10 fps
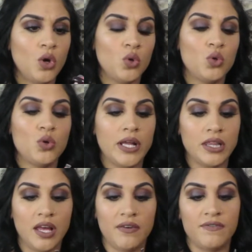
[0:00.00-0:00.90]
Ooh, I
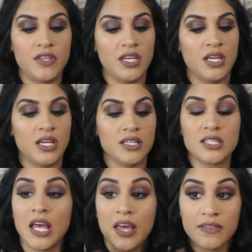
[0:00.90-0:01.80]
love
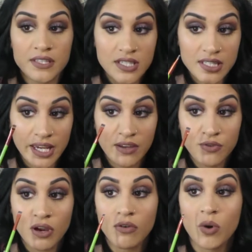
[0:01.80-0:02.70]
this. This is like if
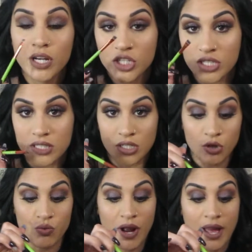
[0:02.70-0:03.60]
you ever want to
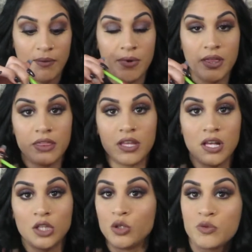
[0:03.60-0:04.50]
just grab
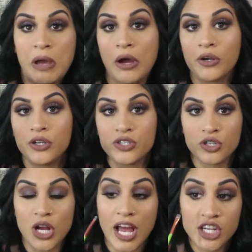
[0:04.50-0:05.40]
the loose powders
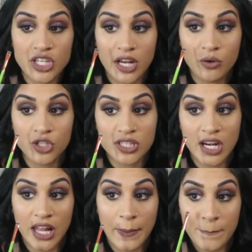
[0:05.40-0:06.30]
or eyeshadow and just
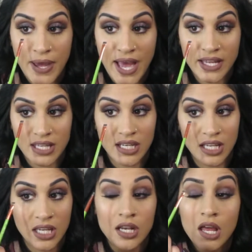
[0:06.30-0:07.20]
kind of like pack it
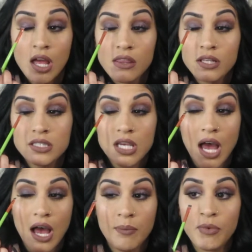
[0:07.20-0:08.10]
in the
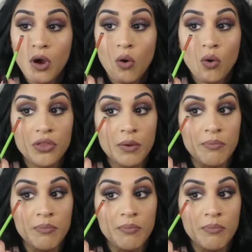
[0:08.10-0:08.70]
top or